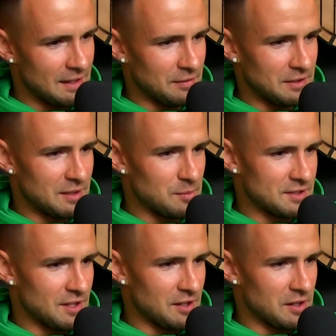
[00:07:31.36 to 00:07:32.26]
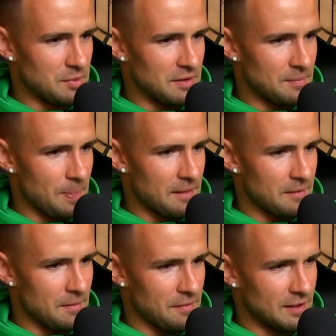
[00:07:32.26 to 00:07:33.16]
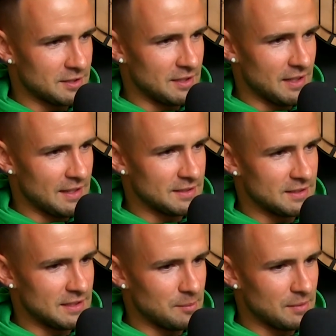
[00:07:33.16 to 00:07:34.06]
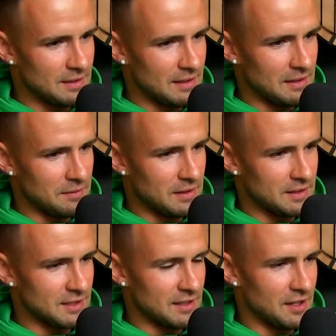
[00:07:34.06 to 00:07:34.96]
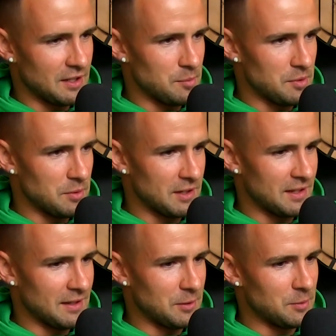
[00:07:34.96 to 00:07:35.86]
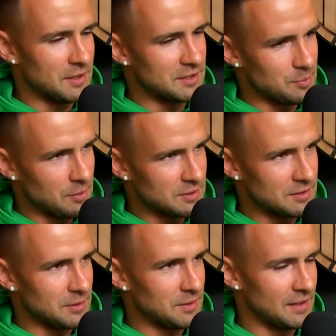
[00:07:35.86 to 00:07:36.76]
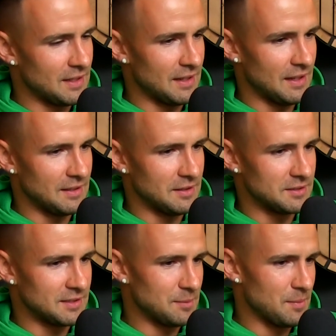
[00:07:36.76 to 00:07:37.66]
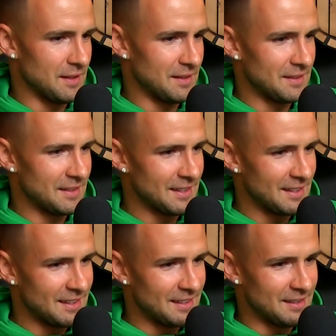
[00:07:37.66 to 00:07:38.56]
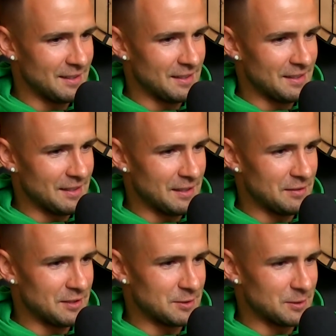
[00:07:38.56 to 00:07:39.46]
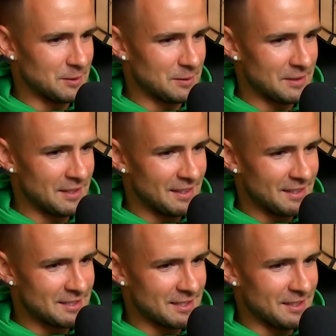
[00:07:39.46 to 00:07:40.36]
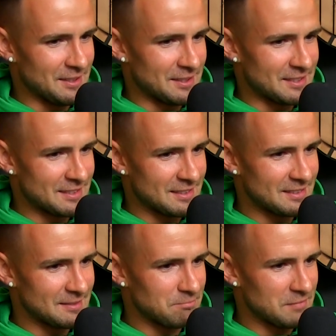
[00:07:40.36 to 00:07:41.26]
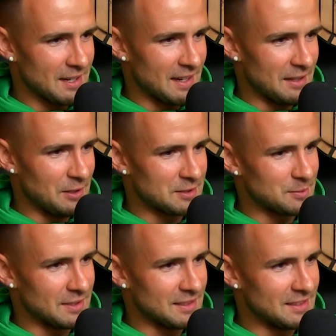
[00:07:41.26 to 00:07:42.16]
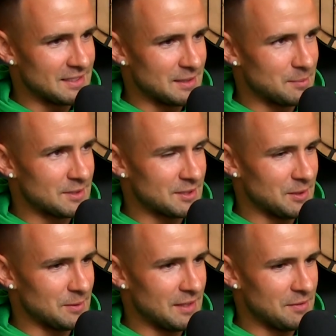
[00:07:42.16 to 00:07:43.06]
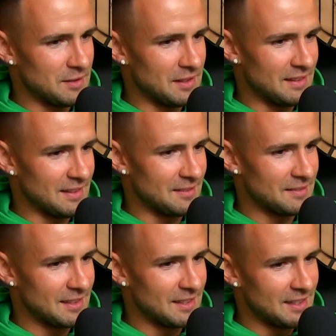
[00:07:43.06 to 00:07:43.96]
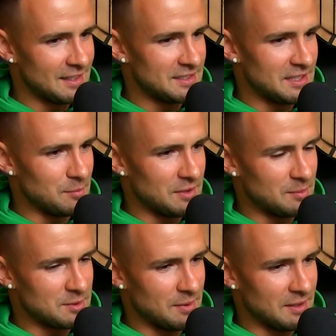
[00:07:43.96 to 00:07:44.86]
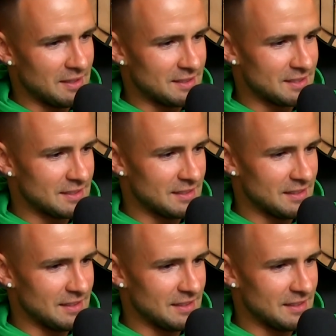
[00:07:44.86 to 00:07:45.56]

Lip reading: if the team is not going to be functioning as a team, and if things are not going to be working out the way it's supposed to in an ideal team, then the individual skill is kind of lost within the team. So definitely team spirit,